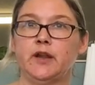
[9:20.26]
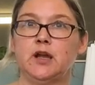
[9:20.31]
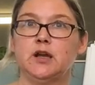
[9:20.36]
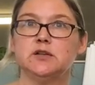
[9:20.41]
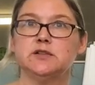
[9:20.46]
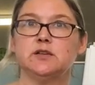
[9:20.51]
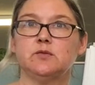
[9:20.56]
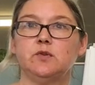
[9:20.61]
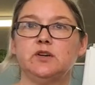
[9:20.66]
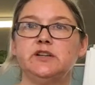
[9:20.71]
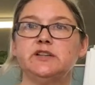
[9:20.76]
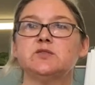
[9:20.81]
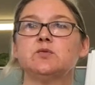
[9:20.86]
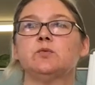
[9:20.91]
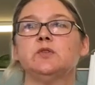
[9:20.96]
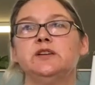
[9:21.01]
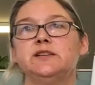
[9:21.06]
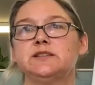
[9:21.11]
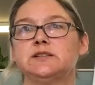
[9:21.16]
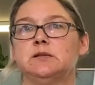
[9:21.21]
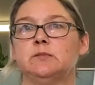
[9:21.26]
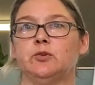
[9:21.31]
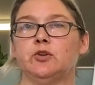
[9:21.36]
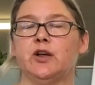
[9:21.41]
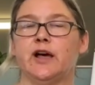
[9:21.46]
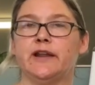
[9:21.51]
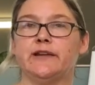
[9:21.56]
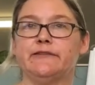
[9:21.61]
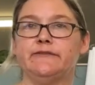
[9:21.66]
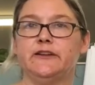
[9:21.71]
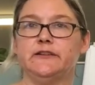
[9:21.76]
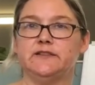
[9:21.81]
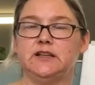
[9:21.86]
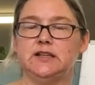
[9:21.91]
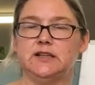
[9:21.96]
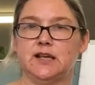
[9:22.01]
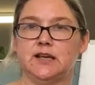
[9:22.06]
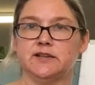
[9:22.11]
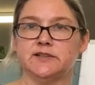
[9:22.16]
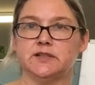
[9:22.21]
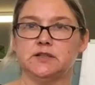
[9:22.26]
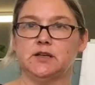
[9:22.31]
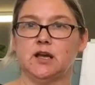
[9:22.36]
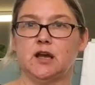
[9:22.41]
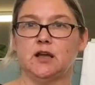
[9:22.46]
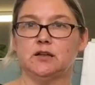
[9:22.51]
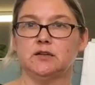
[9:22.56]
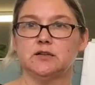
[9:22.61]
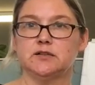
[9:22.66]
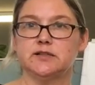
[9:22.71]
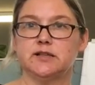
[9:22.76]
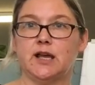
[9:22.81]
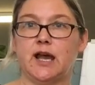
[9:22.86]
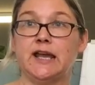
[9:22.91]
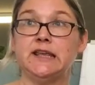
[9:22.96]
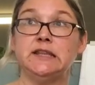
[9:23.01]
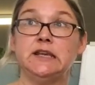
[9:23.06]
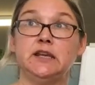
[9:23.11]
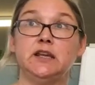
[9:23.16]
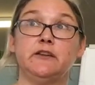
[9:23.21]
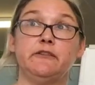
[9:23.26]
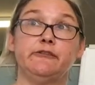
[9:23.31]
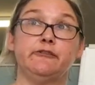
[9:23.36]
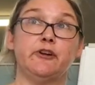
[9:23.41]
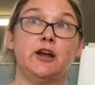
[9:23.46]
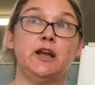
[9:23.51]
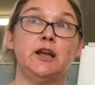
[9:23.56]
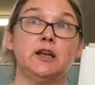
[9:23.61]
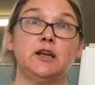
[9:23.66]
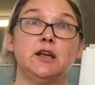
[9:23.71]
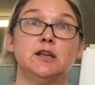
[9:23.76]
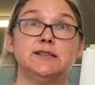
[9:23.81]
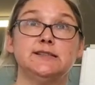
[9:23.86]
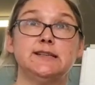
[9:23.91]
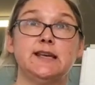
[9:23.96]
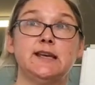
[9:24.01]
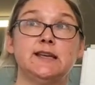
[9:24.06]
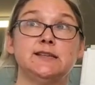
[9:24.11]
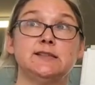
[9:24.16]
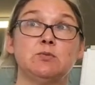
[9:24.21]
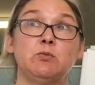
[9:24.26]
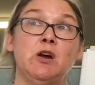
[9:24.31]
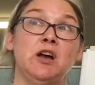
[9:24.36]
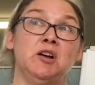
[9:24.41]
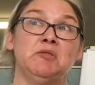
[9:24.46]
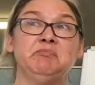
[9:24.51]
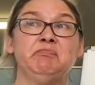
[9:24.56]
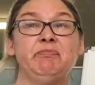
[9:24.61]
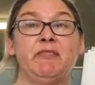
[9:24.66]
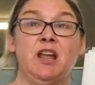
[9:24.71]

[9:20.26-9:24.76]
So what is reasonable out of $50,000? I think if Frank says, well,